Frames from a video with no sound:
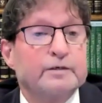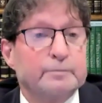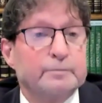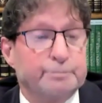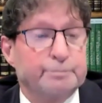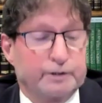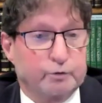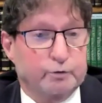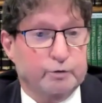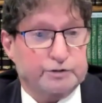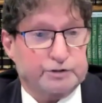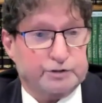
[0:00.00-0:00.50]

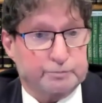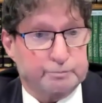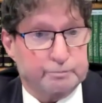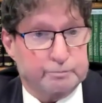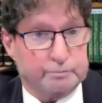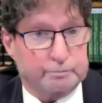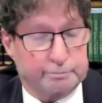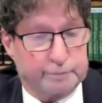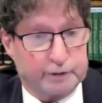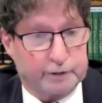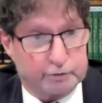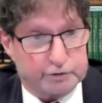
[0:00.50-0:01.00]
because
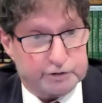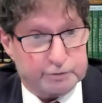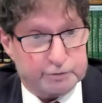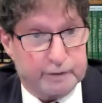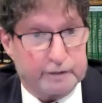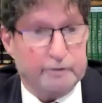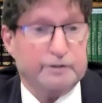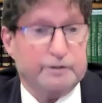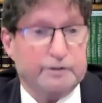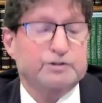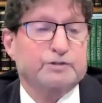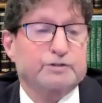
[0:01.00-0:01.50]

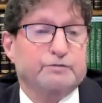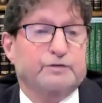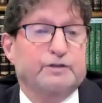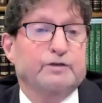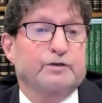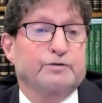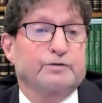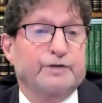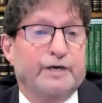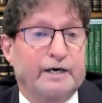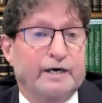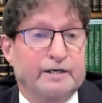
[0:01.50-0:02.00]
Americans have
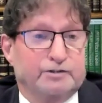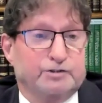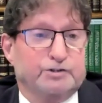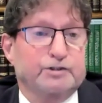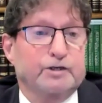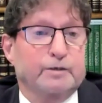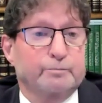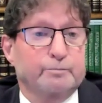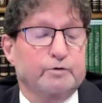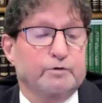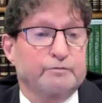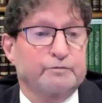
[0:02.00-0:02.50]
killed X
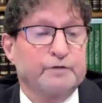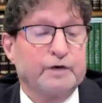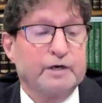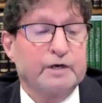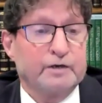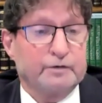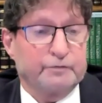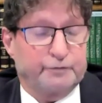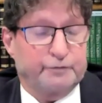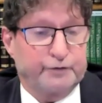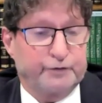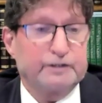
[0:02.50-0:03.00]
number of
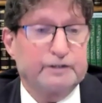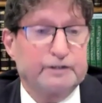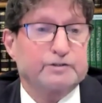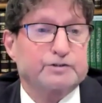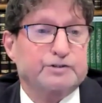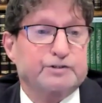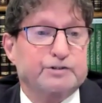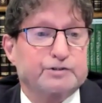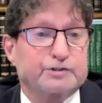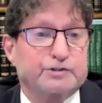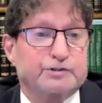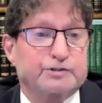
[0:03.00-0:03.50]

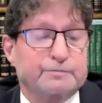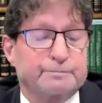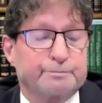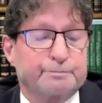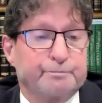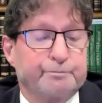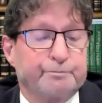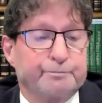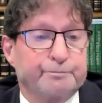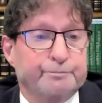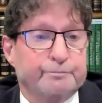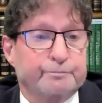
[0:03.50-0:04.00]
fetuses
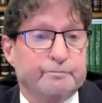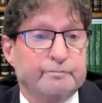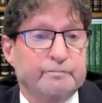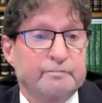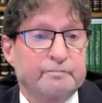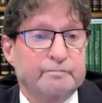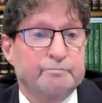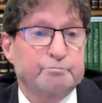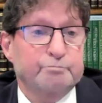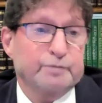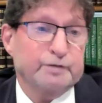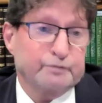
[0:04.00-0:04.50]

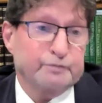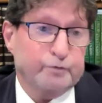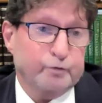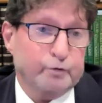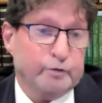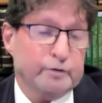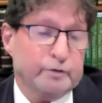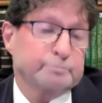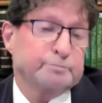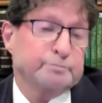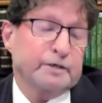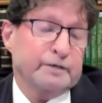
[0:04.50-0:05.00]

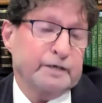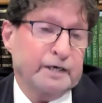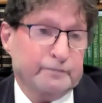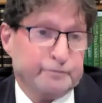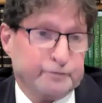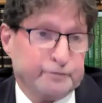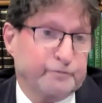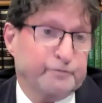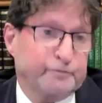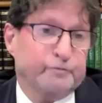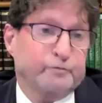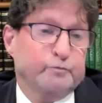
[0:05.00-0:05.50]

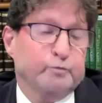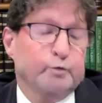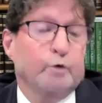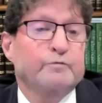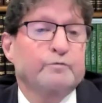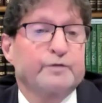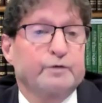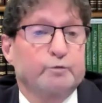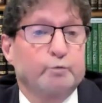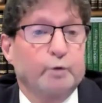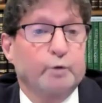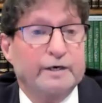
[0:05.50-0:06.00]
after Roe
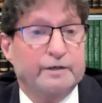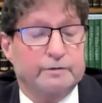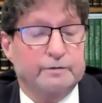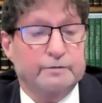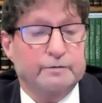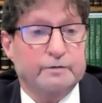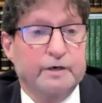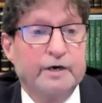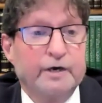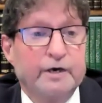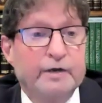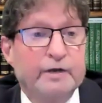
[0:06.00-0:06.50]
v. Wade,
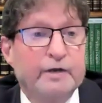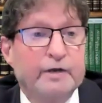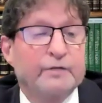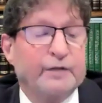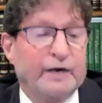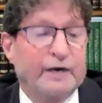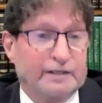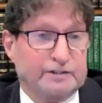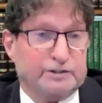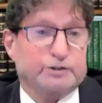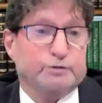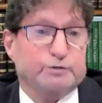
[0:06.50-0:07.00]

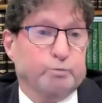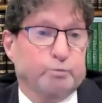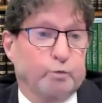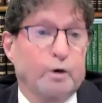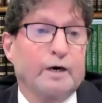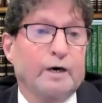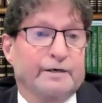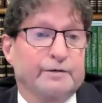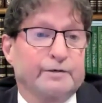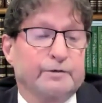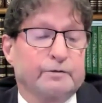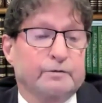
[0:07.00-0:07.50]
that's
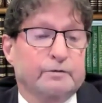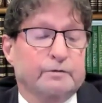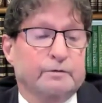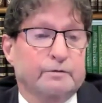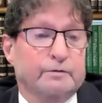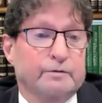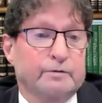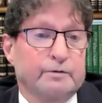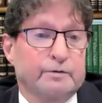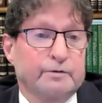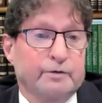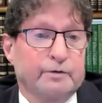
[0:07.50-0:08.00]
why
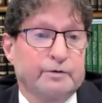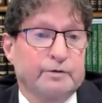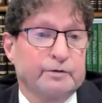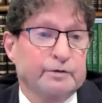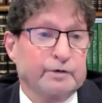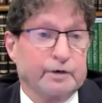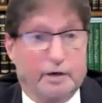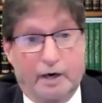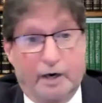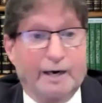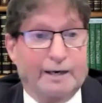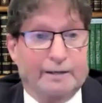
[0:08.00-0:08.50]

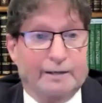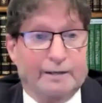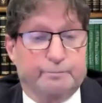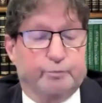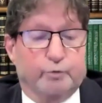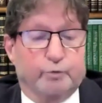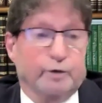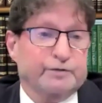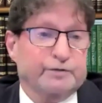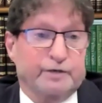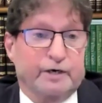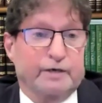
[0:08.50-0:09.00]
God
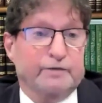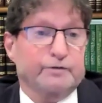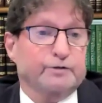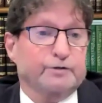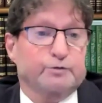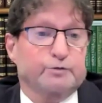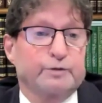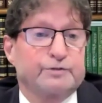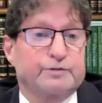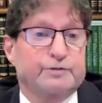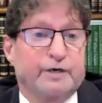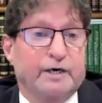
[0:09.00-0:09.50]
brought down the
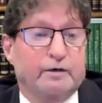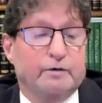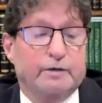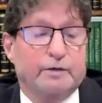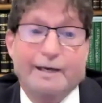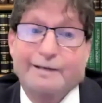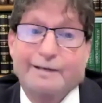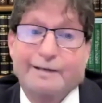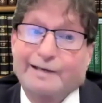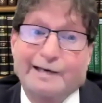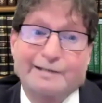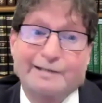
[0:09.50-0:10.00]
Twin Towers.
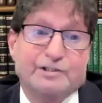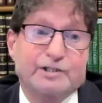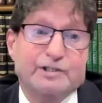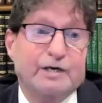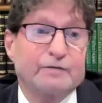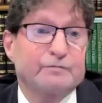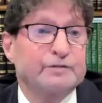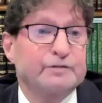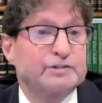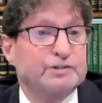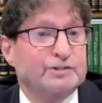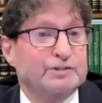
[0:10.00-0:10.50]
That's
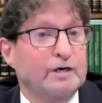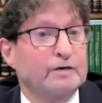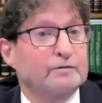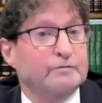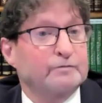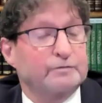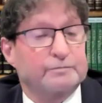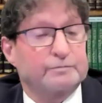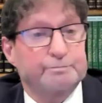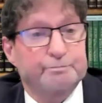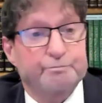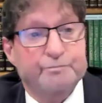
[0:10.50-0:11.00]
heavy stuff.
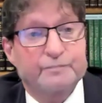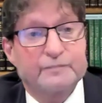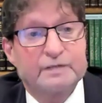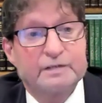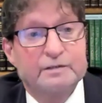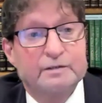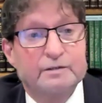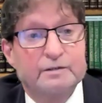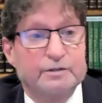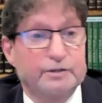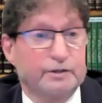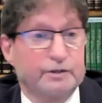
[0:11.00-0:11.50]

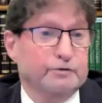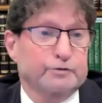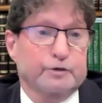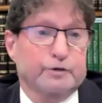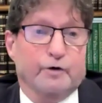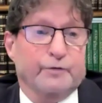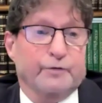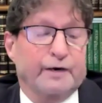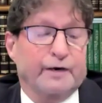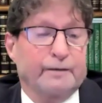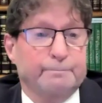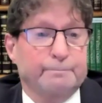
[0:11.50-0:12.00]
You don't
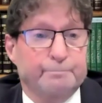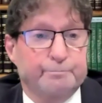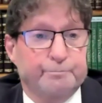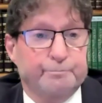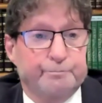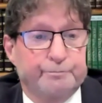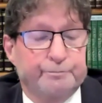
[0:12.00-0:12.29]
know that.